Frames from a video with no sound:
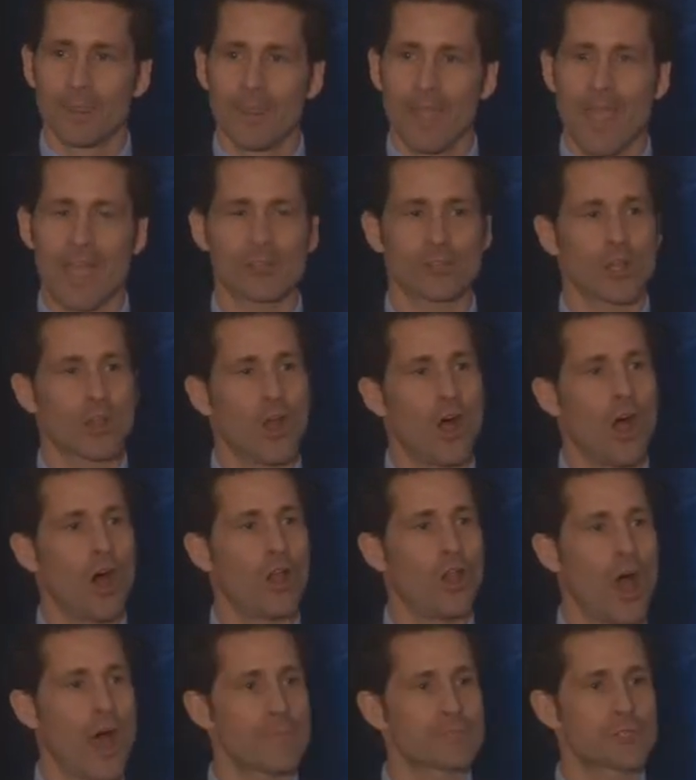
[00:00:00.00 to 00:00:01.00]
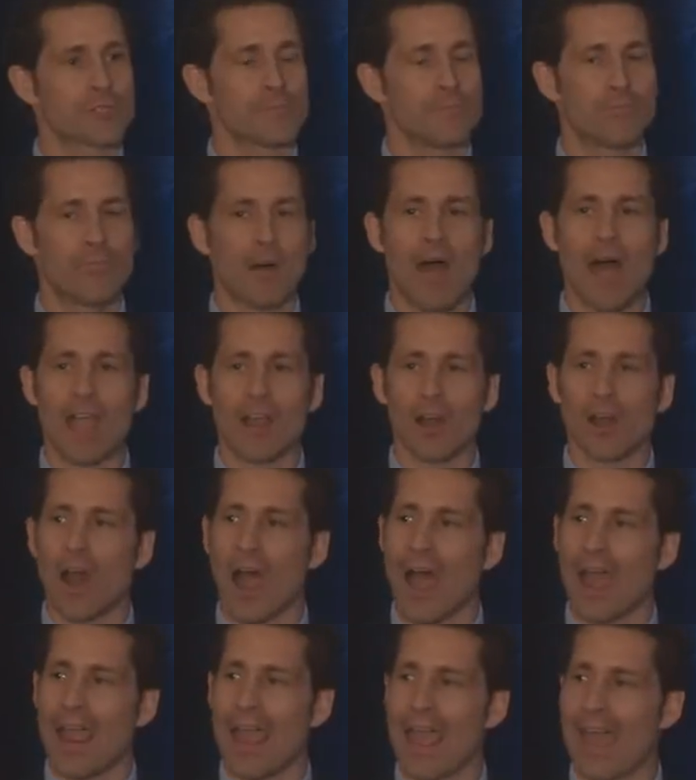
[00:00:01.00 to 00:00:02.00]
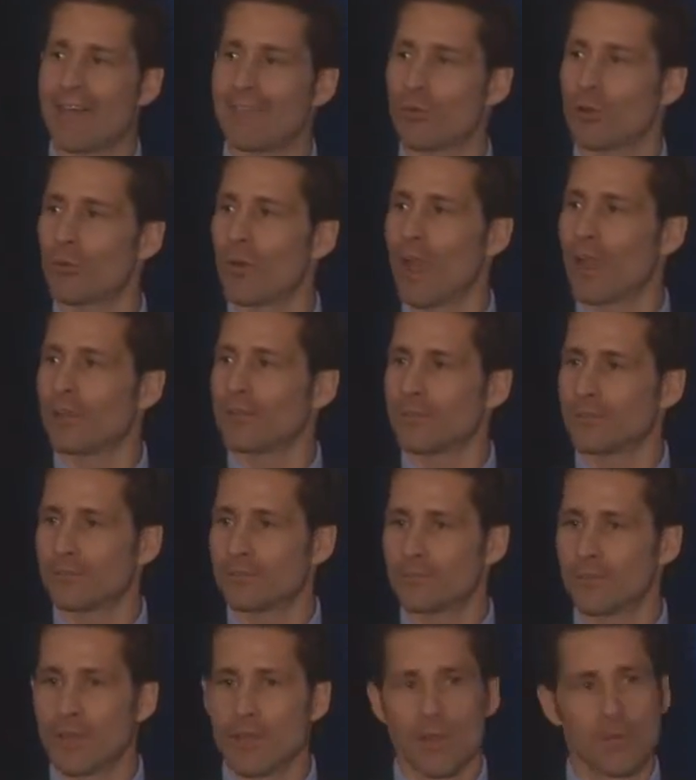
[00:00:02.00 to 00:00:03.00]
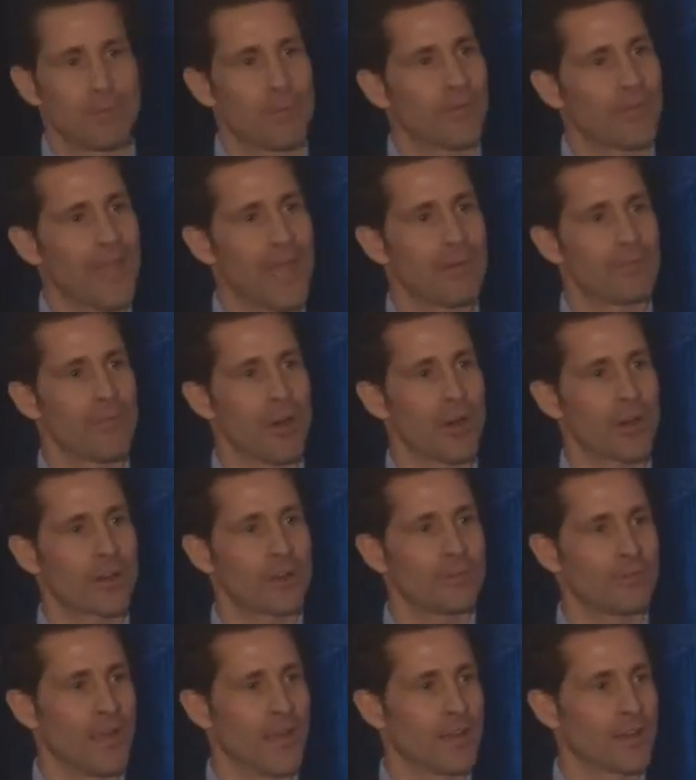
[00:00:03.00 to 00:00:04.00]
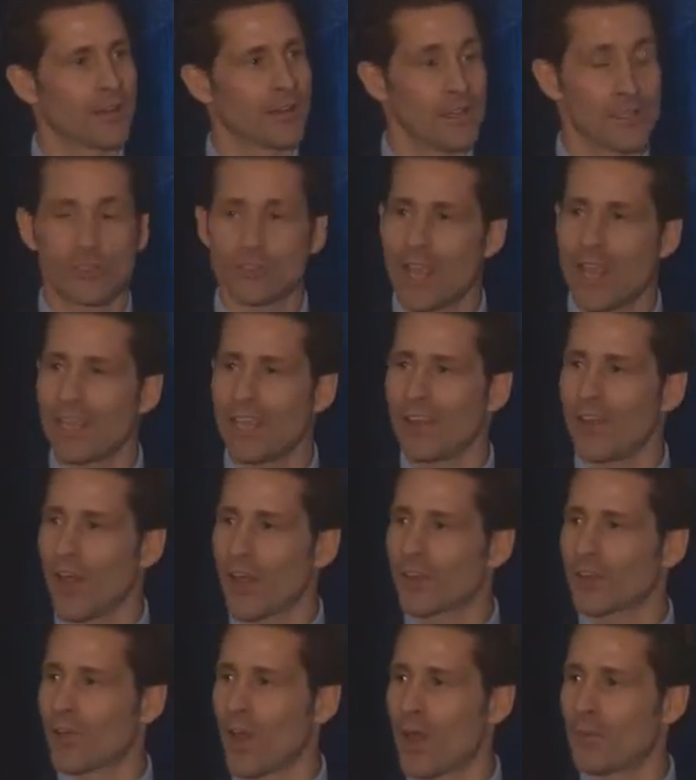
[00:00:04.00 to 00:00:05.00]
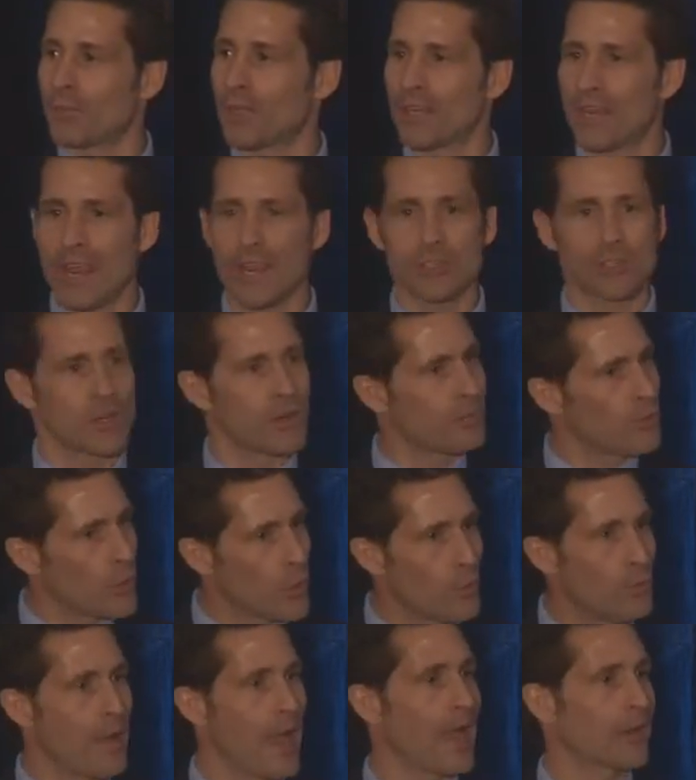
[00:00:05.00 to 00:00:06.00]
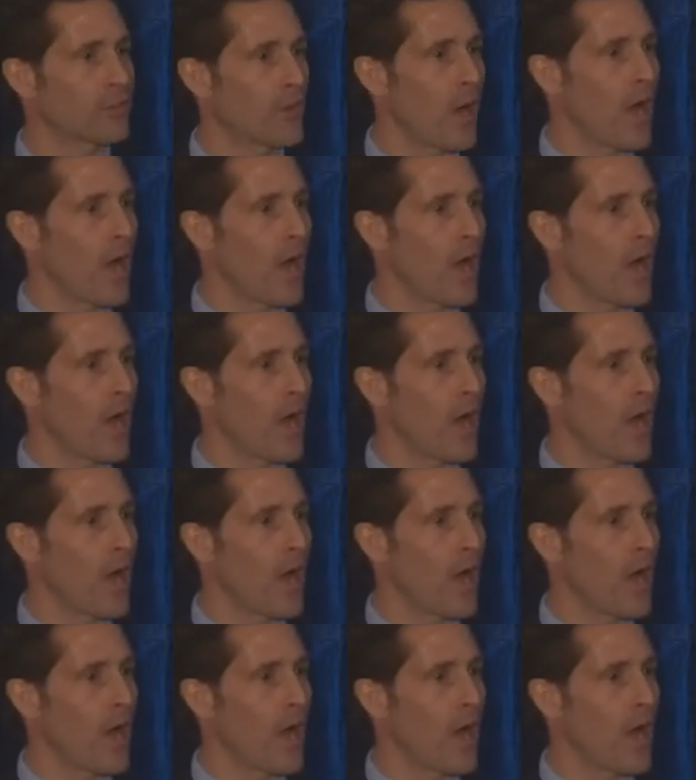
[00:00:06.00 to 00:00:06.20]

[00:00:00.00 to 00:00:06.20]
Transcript: as a call option buyer, I have a right. But that market maker is taking on an obligation. If you go back to